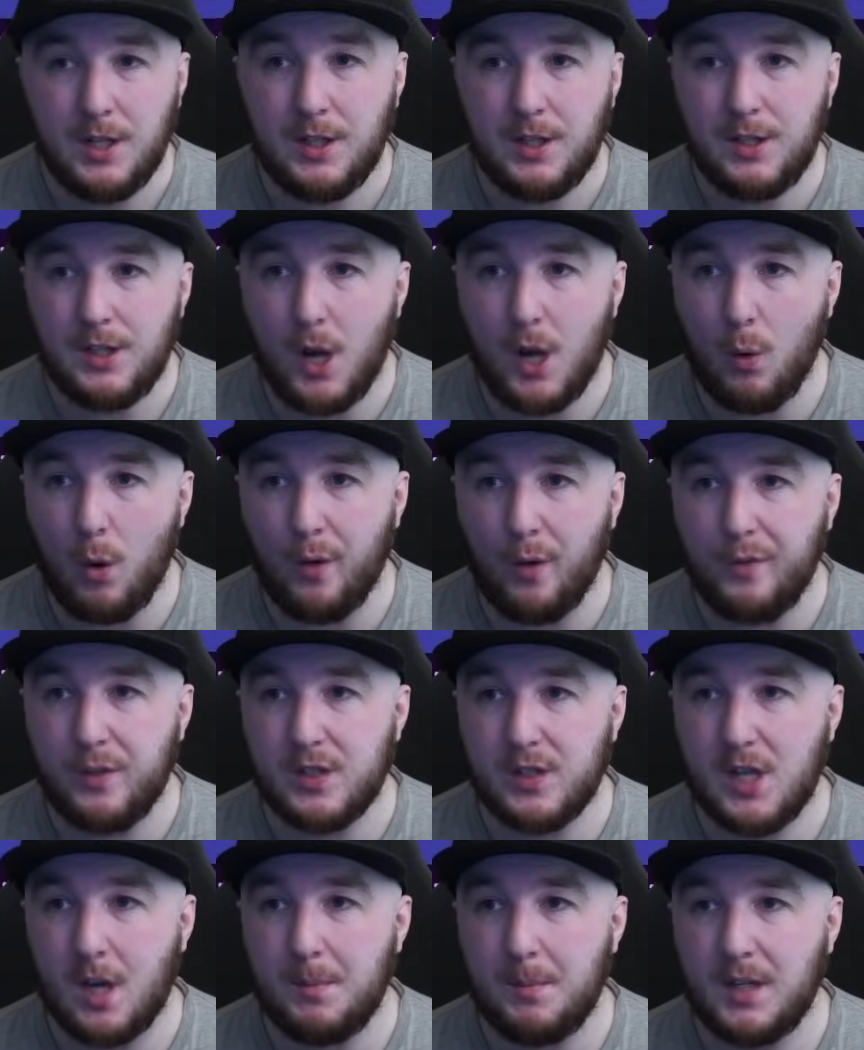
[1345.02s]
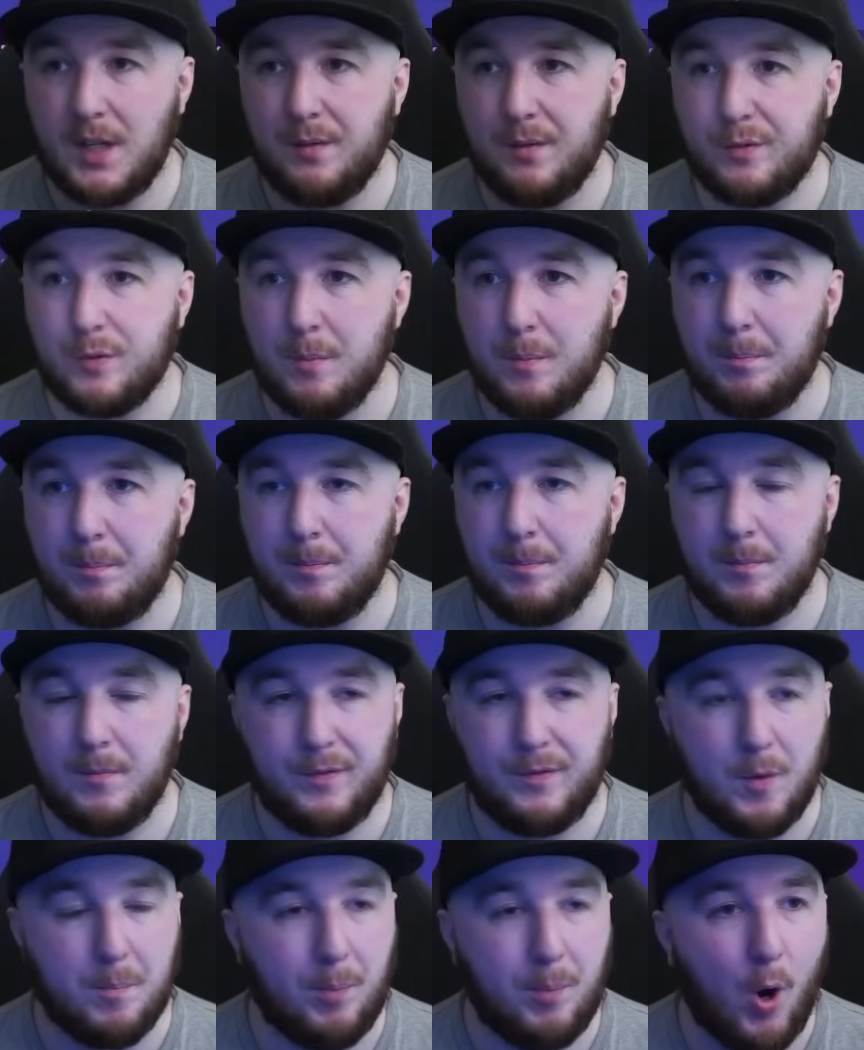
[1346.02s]
no offers coming in
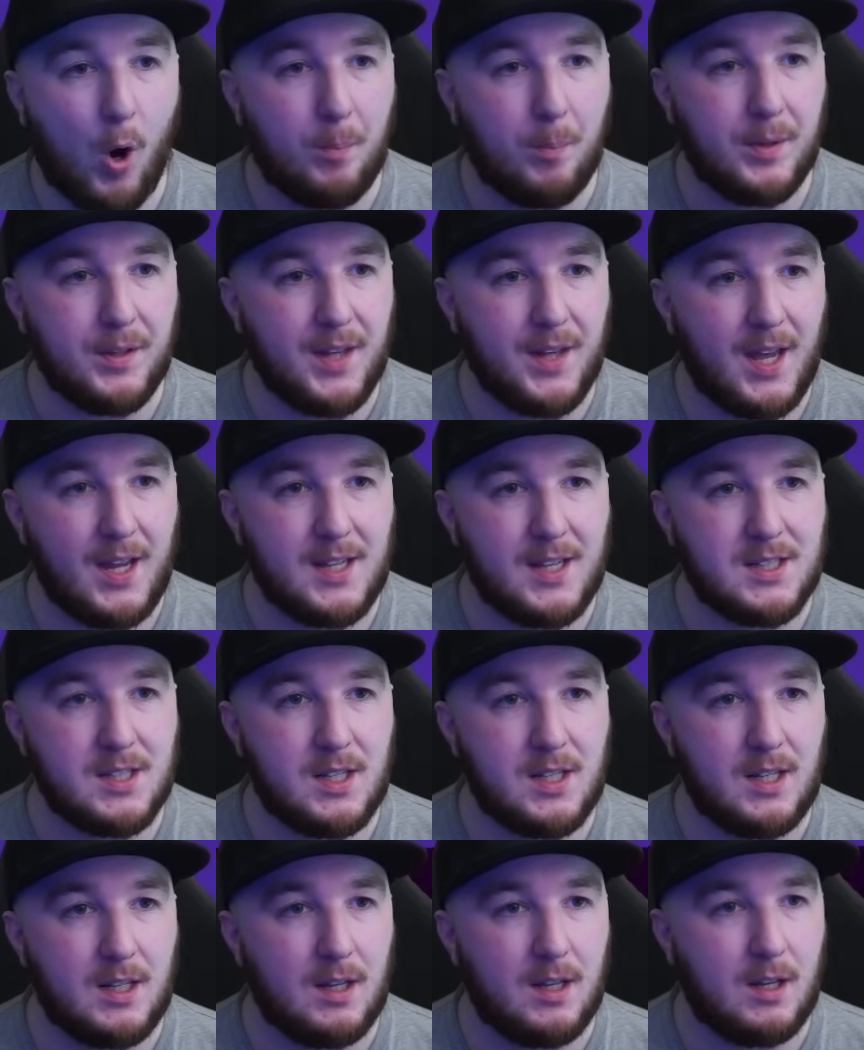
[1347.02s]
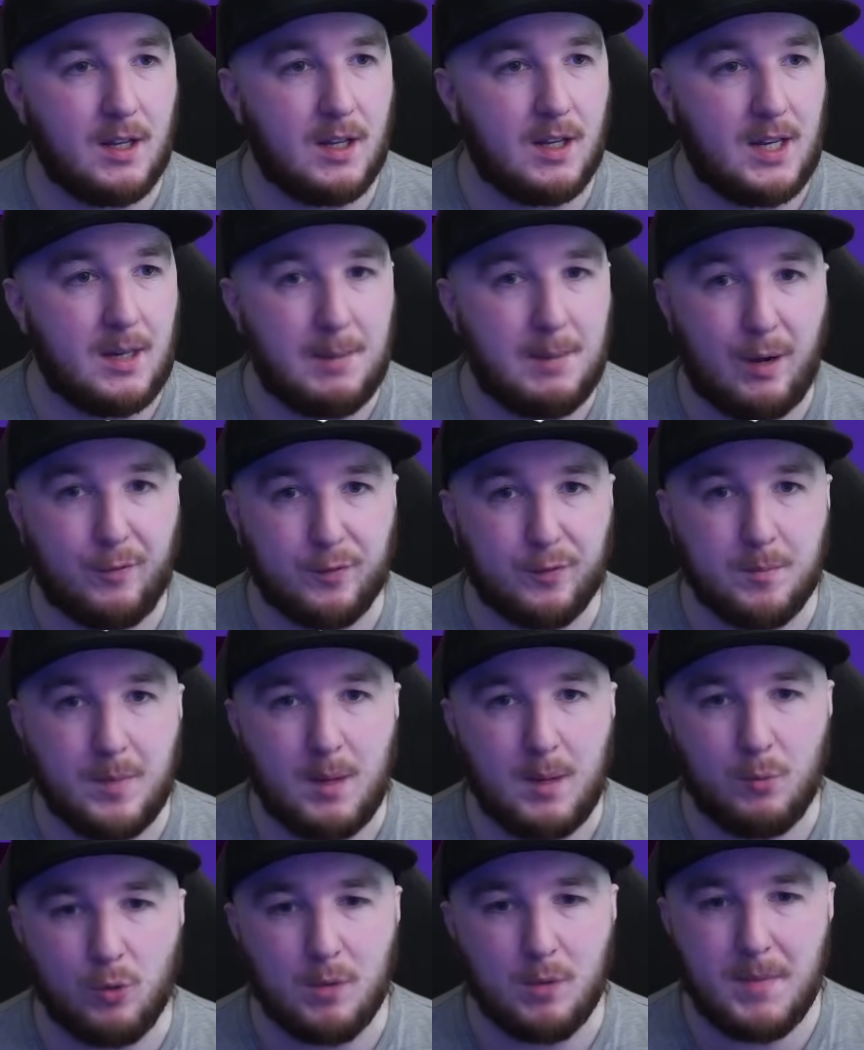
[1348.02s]
for Bob, and that is an email from
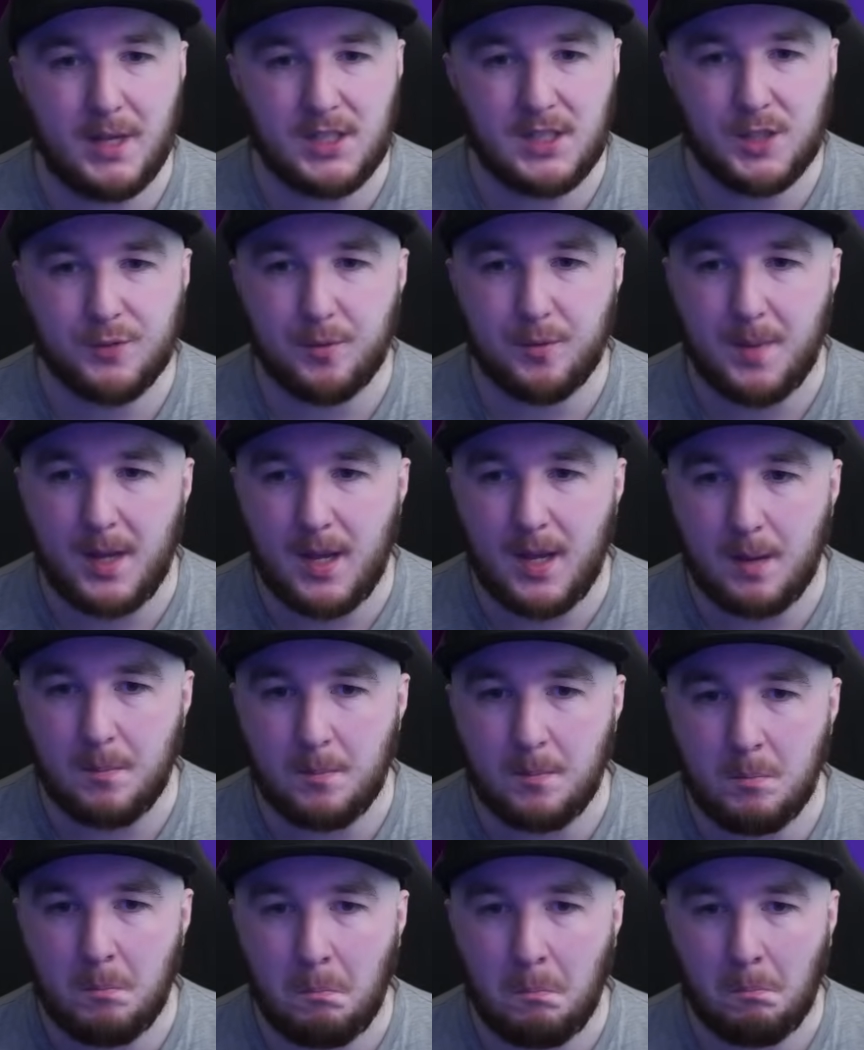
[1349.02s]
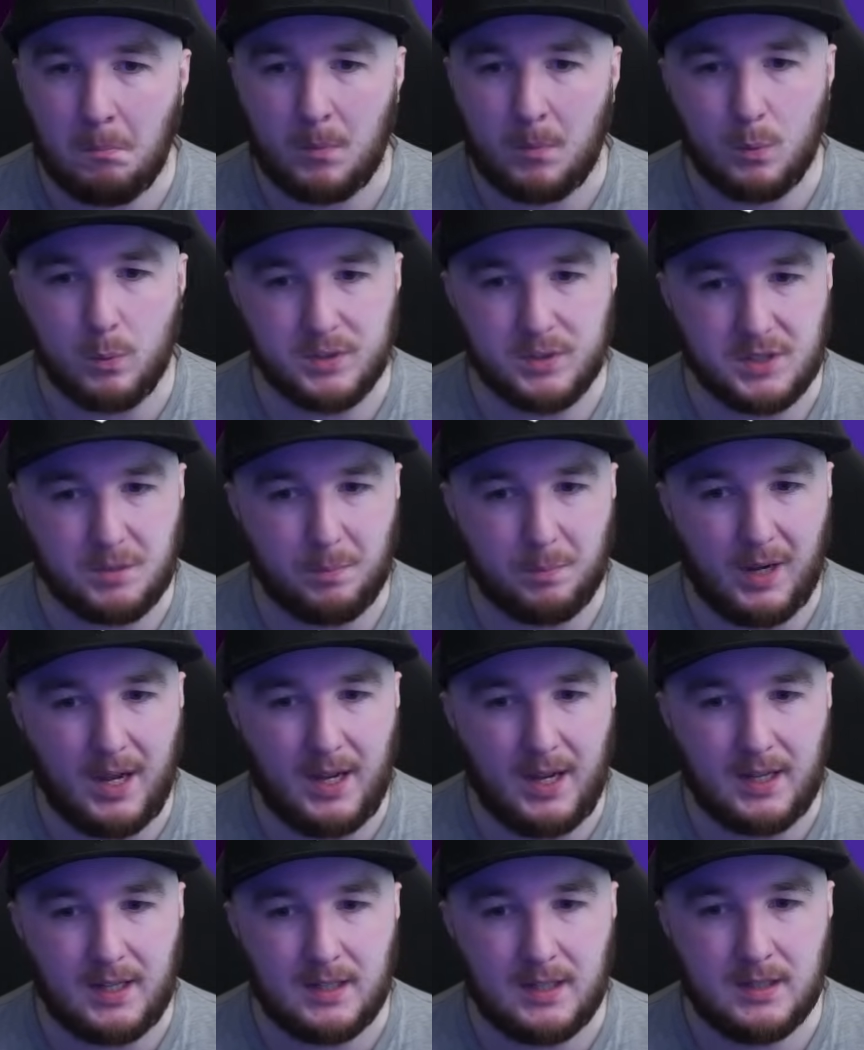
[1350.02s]
him or a message from him who wants to
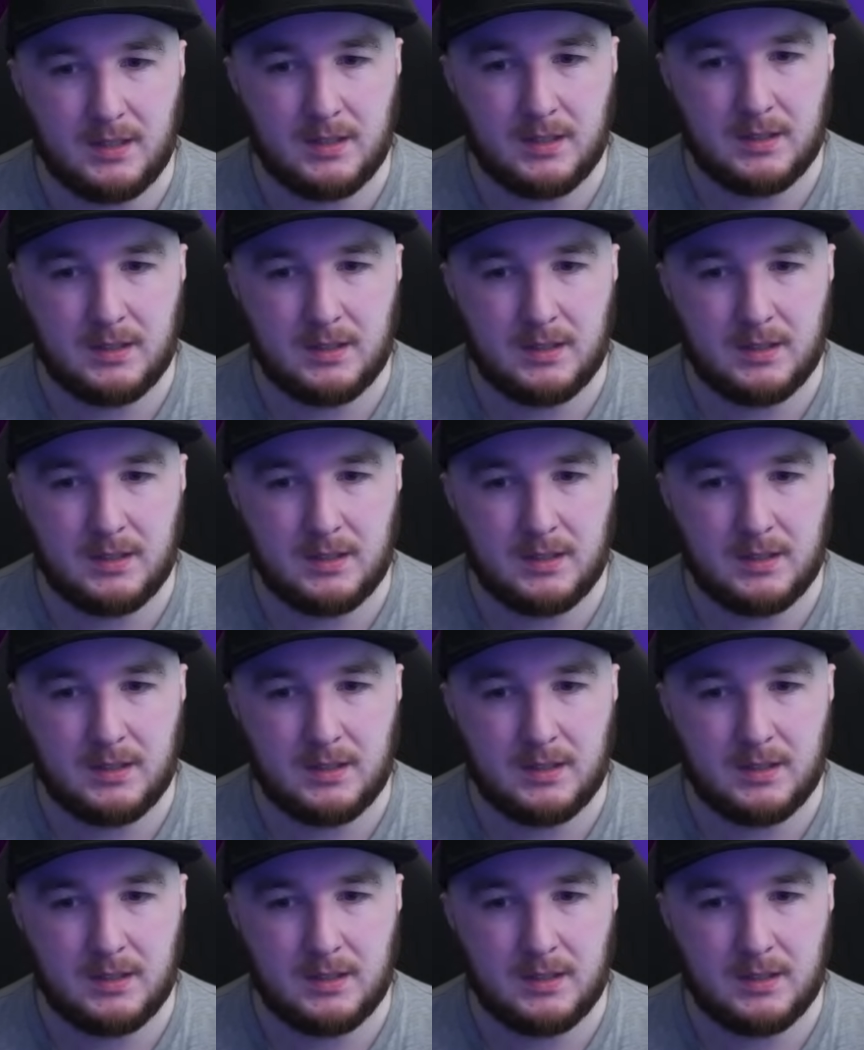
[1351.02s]
play.